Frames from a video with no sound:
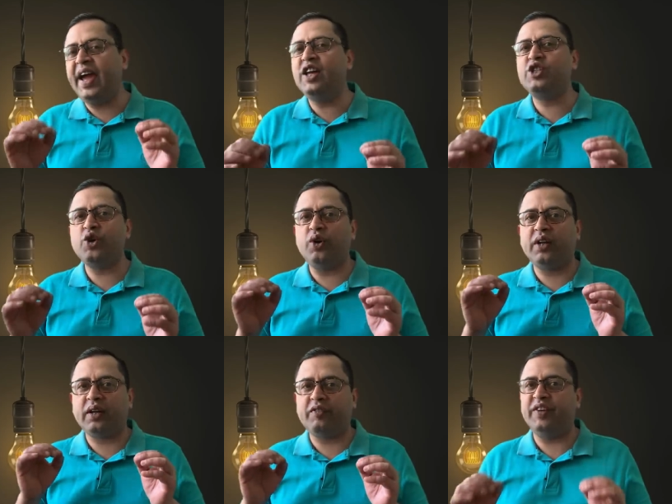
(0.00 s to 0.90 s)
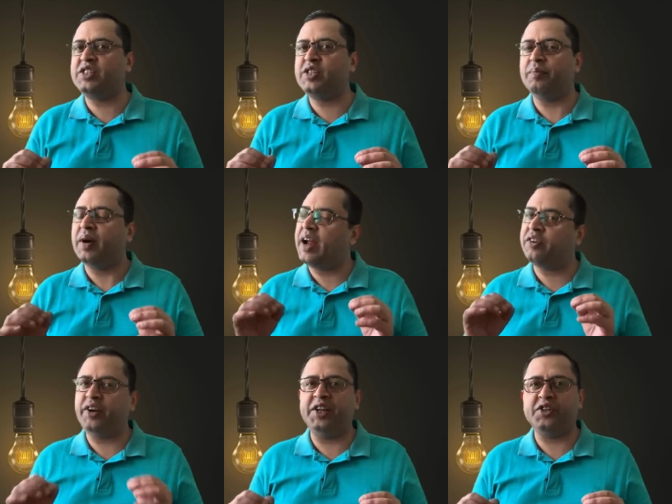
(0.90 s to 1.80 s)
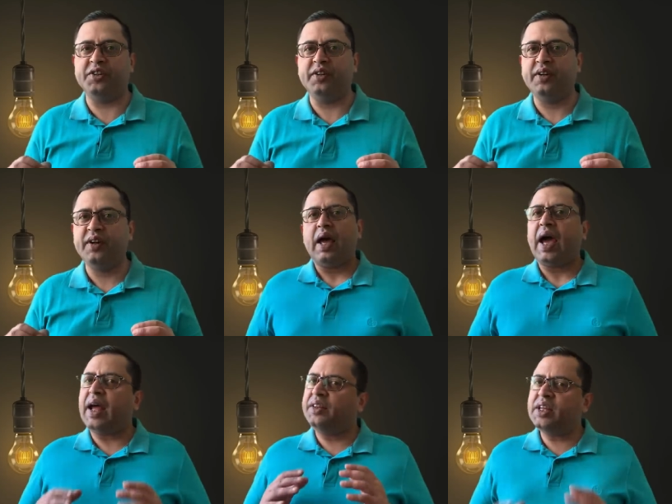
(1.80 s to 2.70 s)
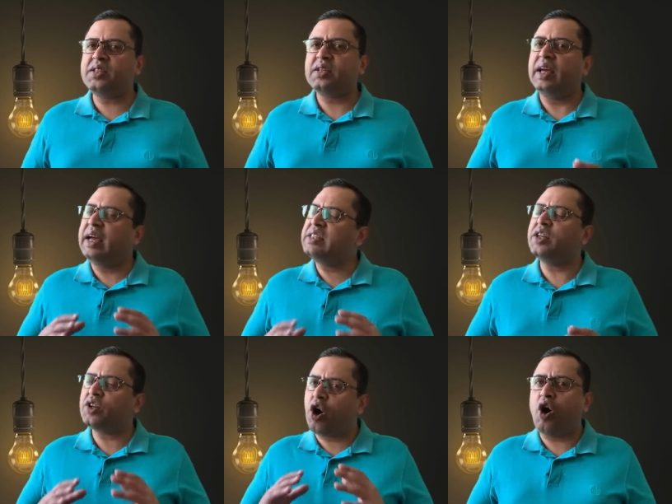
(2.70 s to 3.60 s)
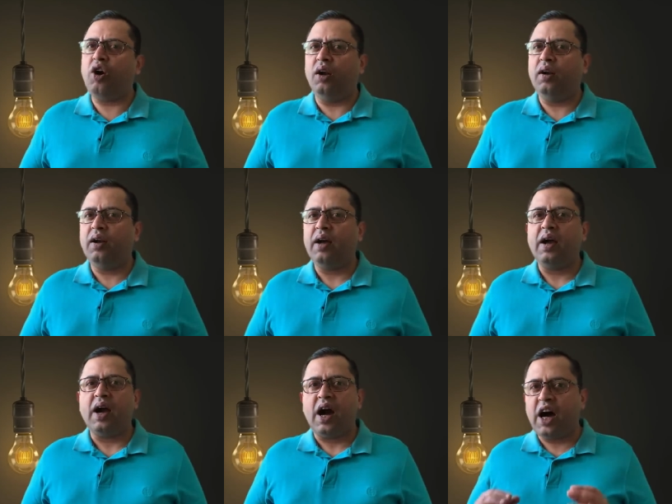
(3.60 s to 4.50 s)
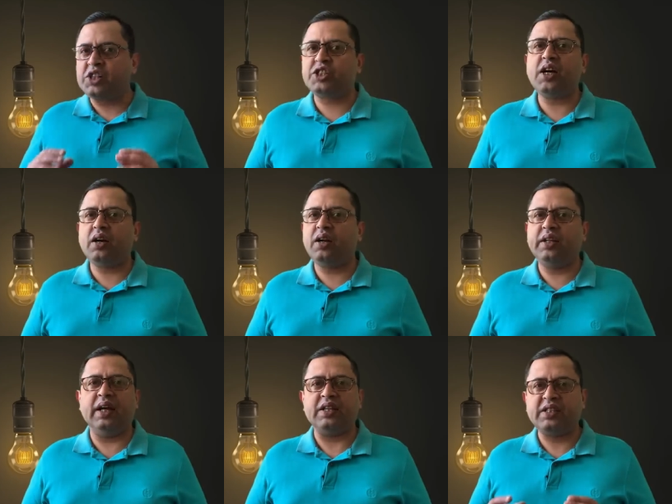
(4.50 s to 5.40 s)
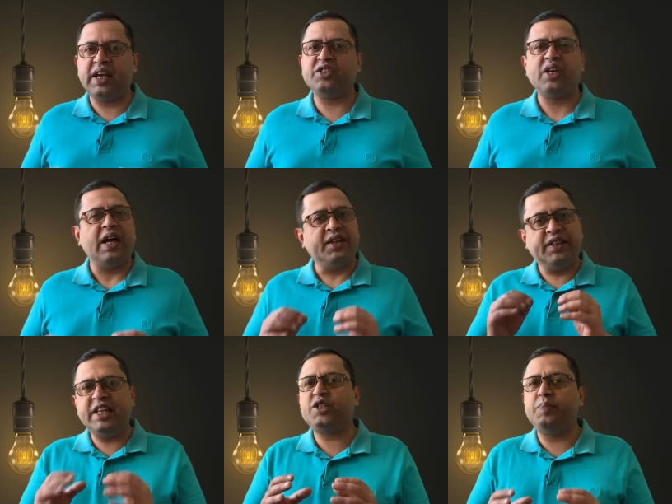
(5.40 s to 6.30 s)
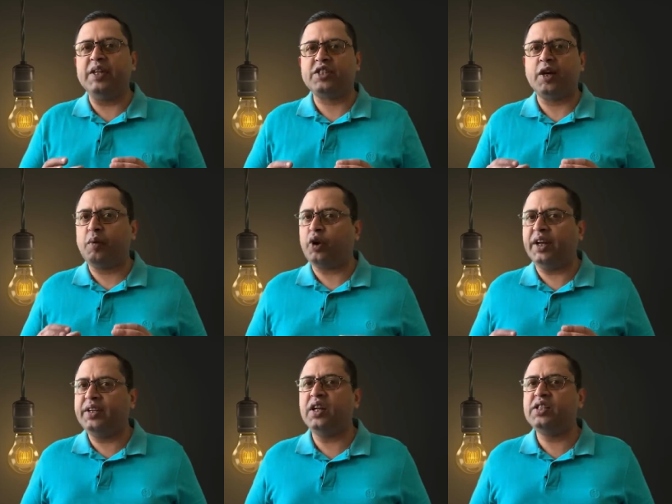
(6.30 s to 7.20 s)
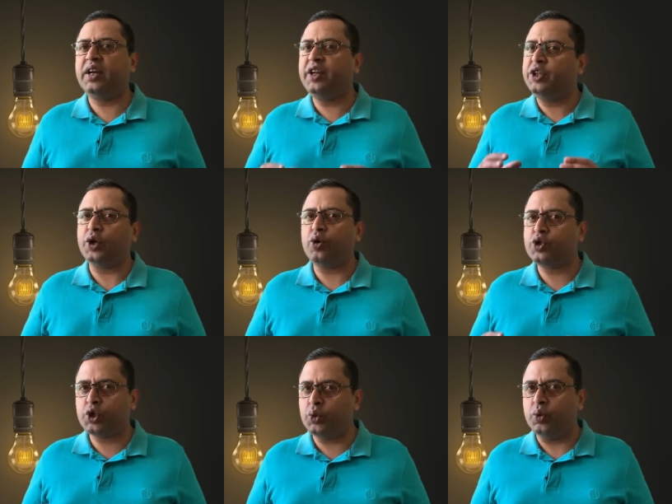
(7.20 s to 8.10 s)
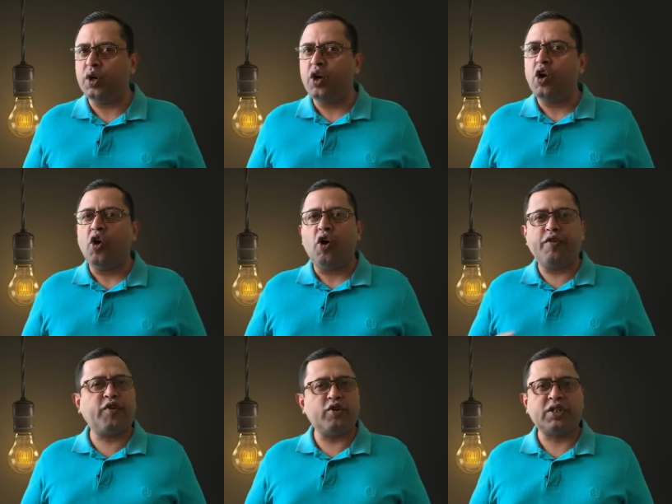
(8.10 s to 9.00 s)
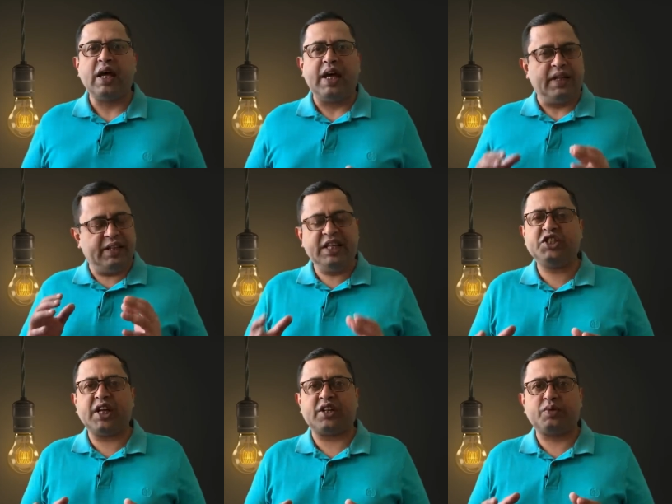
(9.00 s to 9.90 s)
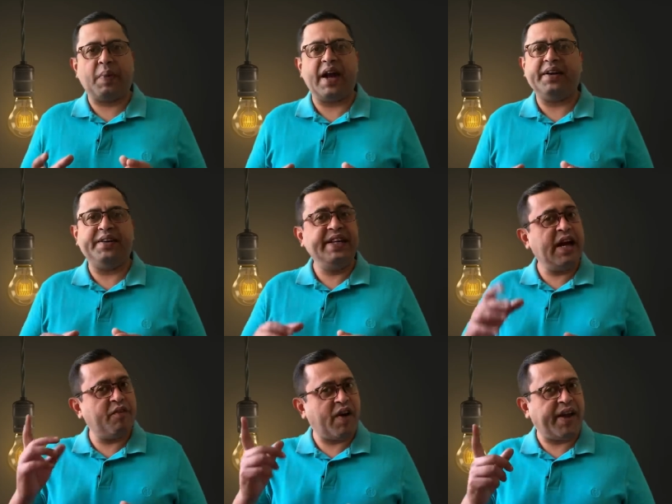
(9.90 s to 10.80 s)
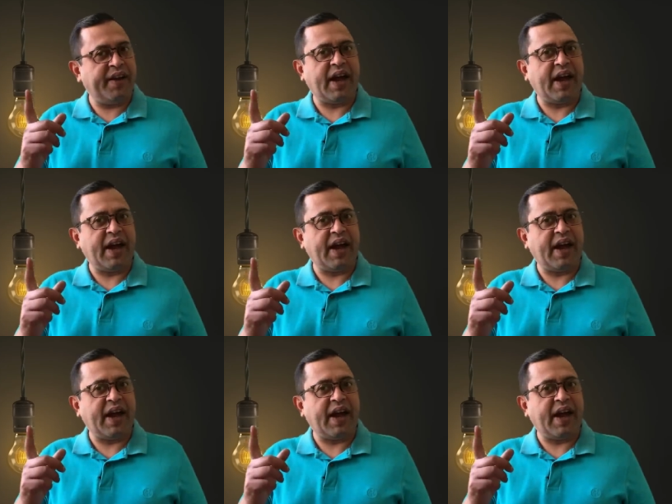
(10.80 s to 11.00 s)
age old wisdom and tradition. And this isn't all. Ashtanga Hridaya says these bits about indulging in intercourse too of course, these texts ban DIY